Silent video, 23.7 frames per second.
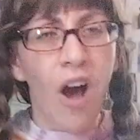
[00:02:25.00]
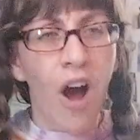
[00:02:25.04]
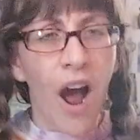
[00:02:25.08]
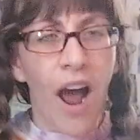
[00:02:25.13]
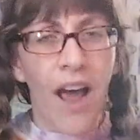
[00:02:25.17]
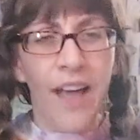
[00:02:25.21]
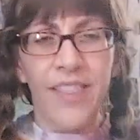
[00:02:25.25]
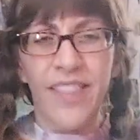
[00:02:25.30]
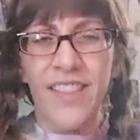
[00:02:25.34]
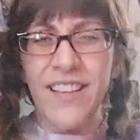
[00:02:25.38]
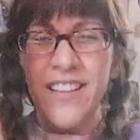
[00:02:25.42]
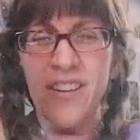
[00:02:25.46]
uh,
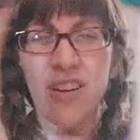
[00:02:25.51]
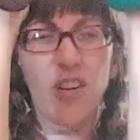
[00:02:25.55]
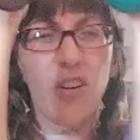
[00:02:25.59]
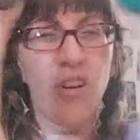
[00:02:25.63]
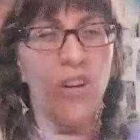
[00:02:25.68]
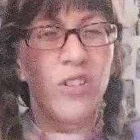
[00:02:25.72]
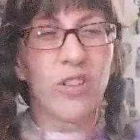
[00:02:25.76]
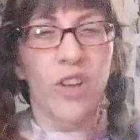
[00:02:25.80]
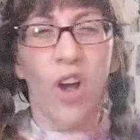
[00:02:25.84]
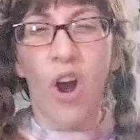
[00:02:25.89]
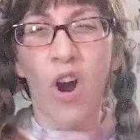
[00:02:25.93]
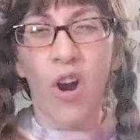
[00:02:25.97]
these are
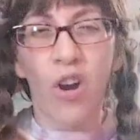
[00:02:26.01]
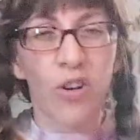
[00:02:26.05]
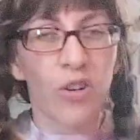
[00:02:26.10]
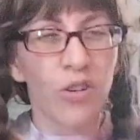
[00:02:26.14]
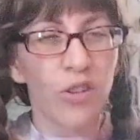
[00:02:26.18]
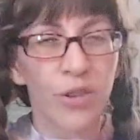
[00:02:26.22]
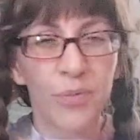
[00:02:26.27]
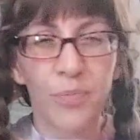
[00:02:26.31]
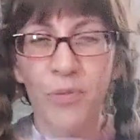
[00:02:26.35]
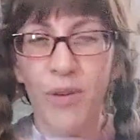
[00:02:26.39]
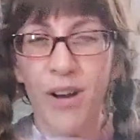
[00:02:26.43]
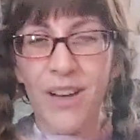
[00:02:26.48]
called
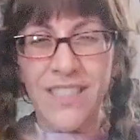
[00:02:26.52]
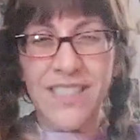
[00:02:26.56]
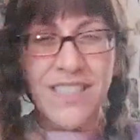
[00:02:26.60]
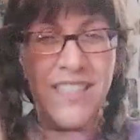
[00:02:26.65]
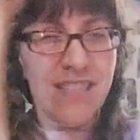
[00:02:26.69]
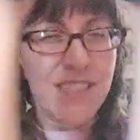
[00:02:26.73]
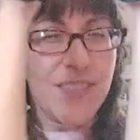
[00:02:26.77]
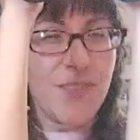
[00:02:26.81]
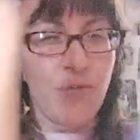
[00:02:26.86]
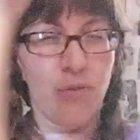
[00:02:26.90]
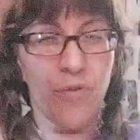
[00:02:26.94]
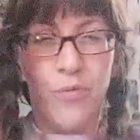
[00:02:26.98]
Arnold
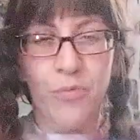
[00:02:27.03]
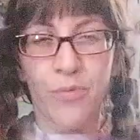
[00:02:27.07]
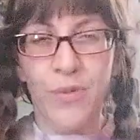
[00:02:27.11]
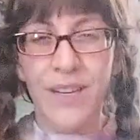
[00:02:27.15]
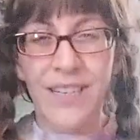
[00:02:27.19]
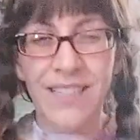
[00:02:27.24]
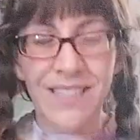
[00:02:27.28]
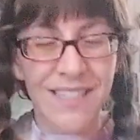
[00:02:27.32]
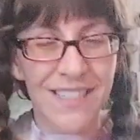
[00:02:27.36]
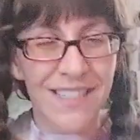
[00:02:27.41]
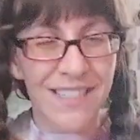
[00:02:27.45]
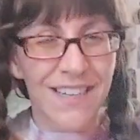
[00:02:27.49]
presses for
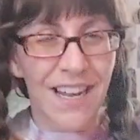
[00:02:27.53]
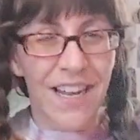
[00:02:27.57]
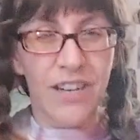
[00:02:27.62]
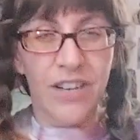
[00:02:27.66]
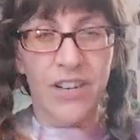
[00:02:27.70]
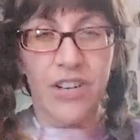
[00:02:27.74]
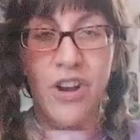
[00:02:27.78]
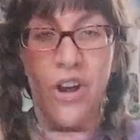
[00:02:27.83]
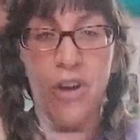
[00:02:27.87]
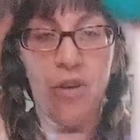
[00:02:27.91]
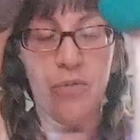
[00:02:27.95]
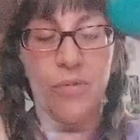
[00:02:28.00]
reasons I
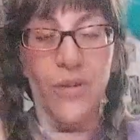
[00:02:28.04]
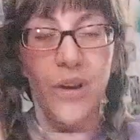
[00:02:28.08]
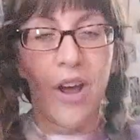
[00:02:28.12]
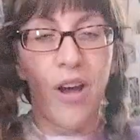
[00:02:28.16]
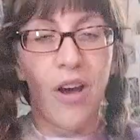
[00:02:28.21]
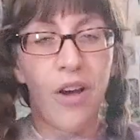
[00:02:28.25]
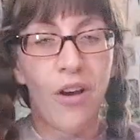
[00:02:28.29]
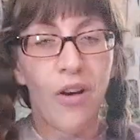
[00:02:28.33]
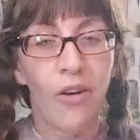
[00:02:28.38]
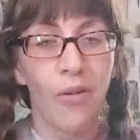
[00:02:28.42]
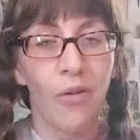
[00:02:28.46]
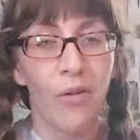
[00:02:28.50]
don't
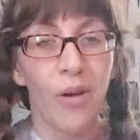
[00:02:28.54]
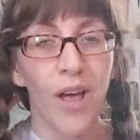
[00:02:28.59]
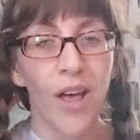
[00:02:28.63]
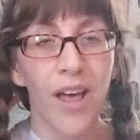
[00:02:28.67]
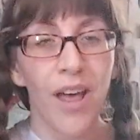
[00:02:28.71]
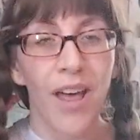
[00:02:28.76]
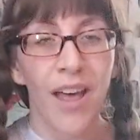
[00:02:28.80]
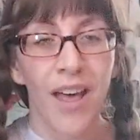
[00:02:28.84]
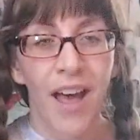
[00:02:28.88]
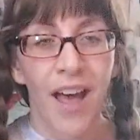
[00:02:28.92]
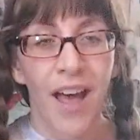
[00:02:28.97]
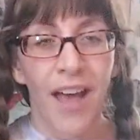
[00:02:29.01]
know.
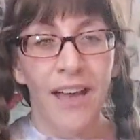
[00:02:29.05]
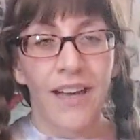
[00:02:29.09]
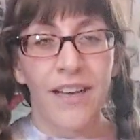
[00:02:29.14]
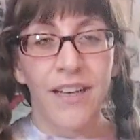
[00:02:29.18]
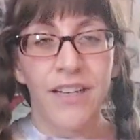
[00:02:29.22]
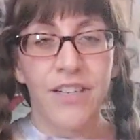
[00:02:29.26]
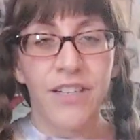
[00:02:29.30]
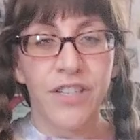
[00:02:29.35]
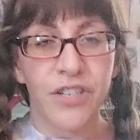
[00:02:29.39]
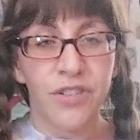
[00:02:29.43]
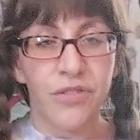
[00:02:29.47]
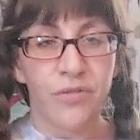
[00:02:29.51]
I
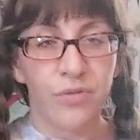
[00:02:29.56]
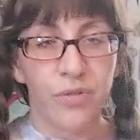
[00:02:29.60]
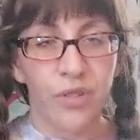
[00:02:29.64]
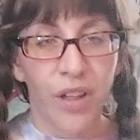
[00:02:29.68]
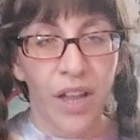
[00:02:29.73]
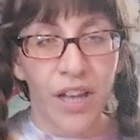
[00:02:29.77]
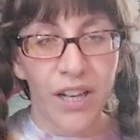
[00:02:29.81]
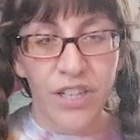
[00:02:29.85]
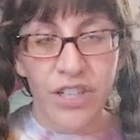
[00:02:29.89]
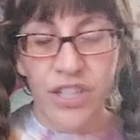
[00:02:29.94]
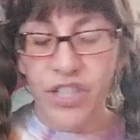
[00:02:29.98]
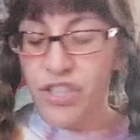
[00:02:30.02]
can do
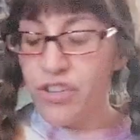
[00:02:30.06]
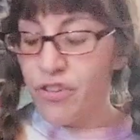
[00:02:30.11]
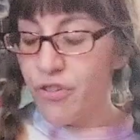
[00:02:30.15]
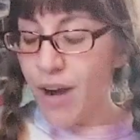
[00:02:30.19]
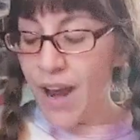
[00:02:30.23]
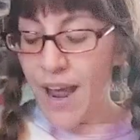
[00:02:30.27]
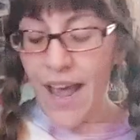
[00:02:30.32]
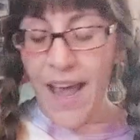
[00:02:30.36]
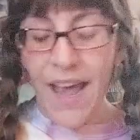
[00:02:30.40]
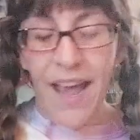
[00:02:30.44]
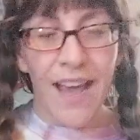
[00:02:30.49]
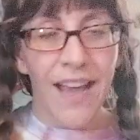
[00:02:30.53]
lunch
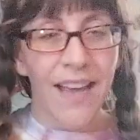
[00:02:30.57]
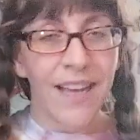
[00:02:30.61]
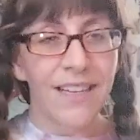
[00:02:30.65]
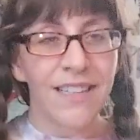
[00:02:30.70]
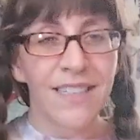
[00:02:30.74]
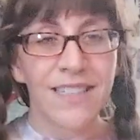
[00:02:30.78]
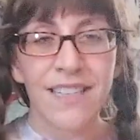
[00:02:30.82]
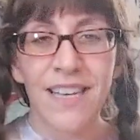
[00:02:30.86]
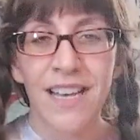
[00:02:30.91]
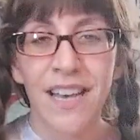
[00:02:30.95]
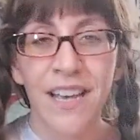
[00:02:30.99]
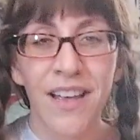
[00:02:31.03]

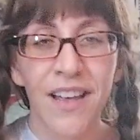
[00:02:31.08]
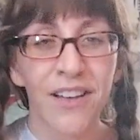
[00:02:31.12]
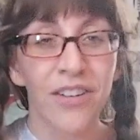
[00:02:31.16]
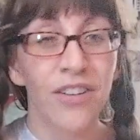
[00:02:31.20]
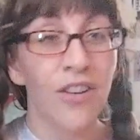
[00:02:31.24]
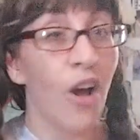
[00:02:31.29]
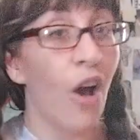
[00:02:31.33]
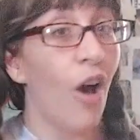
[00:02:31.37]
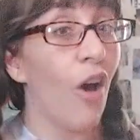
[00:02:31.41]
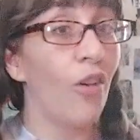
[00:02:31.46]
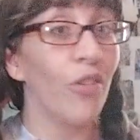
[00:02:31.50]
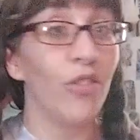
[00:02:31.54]
trays
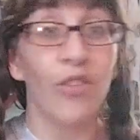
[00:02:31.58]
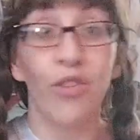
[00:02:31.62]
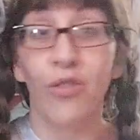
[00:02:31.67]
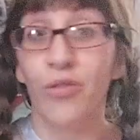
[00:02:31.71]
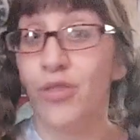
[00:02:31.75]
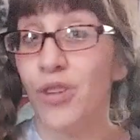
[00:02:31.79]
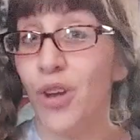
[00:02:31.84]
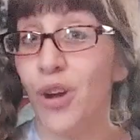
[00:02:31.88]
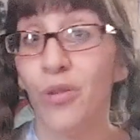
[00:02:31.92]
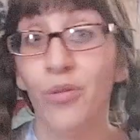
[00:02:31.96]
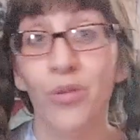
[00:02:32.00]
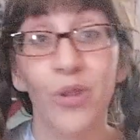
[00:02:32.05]
also
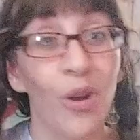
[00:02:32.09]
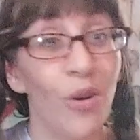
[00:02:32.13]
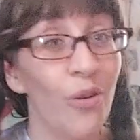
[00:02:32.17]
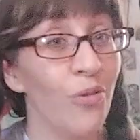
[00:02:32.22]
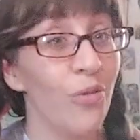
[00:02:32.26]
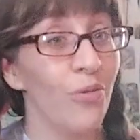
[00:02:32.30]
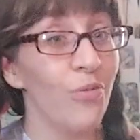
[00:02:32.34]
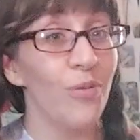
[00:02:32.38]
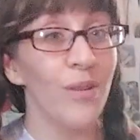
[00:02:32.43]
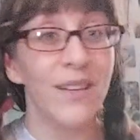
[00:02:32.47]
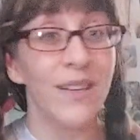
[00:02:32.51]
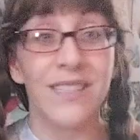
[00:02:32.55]
don't know
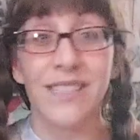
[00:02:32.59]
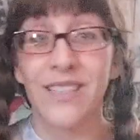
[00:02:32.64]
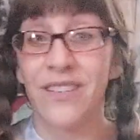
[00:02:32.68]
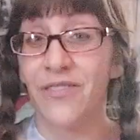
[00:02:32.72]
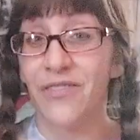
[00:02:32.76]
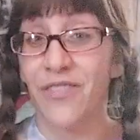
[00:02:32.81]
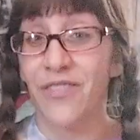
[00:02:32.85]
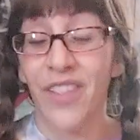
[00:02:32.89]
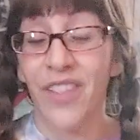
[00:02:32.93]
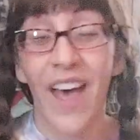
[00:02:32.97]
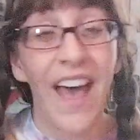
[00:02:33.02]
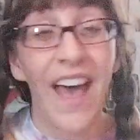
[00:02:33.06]
the reason
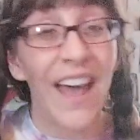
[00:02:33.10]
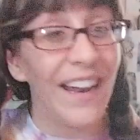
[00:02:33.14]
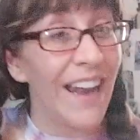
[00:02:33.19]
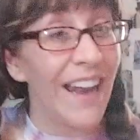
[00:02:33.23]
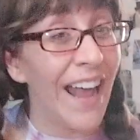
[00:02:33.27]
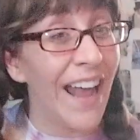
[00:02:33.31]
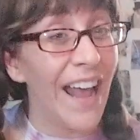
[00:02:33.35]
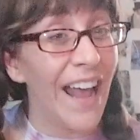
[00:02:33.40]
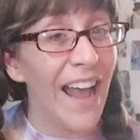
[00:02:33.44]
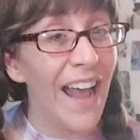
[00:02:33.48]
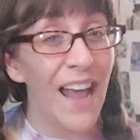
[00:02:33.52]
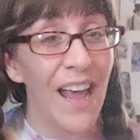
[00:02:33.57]
for that
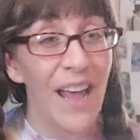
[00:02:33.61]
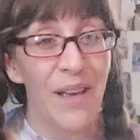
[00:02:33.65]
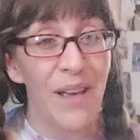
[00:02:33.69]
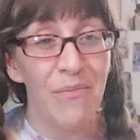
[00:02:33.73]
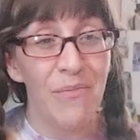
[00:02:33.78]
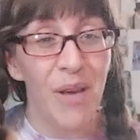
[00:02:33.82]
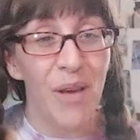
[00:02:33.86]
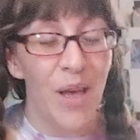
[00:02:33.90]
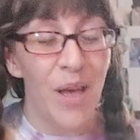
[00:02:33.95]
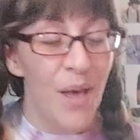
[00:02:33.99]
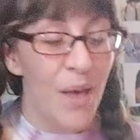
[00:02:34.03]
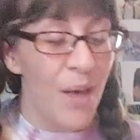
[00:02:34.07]

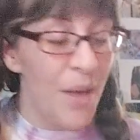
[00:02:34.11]
name.